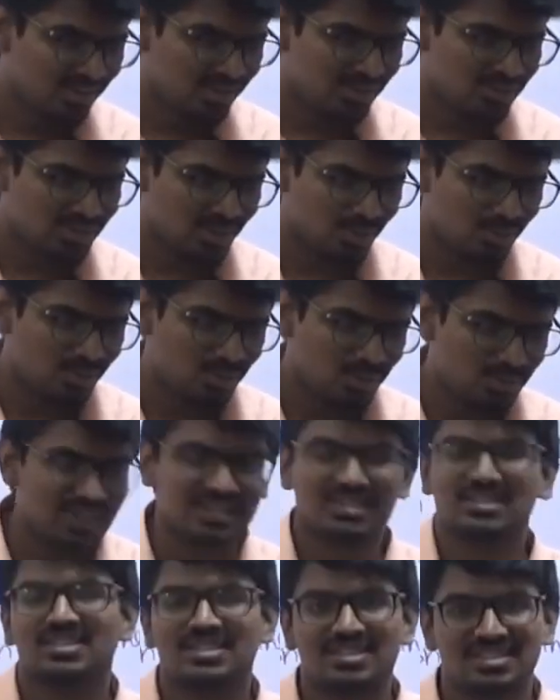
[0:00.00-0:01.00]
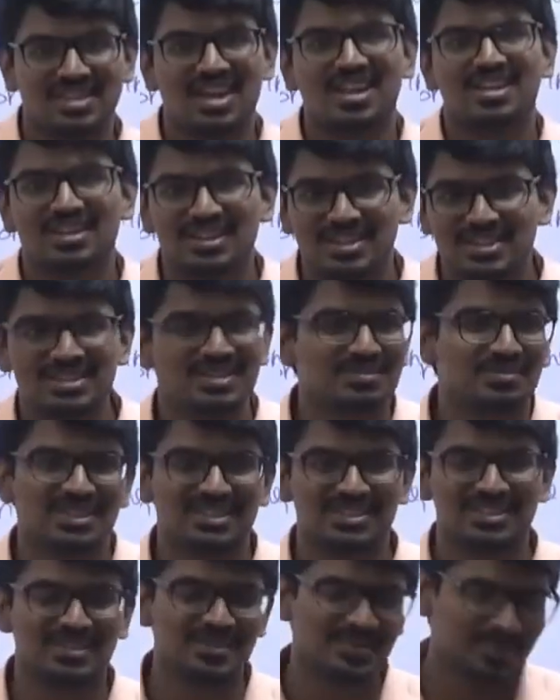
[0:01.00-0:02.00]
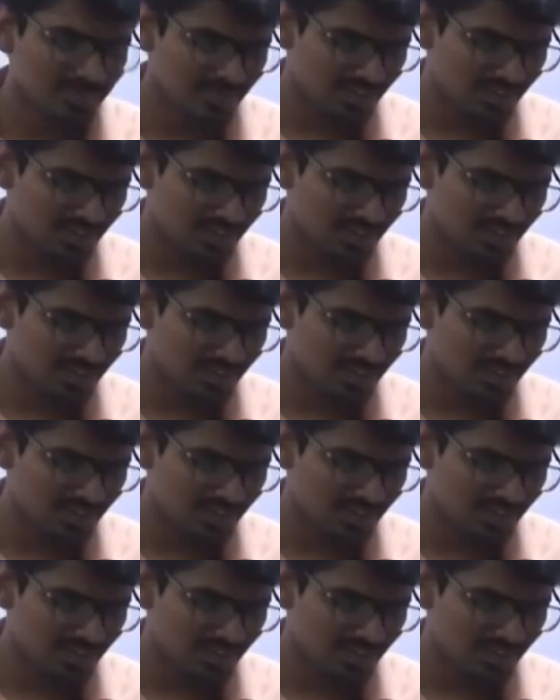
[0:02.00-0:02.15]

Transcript: So yes, strain energy method.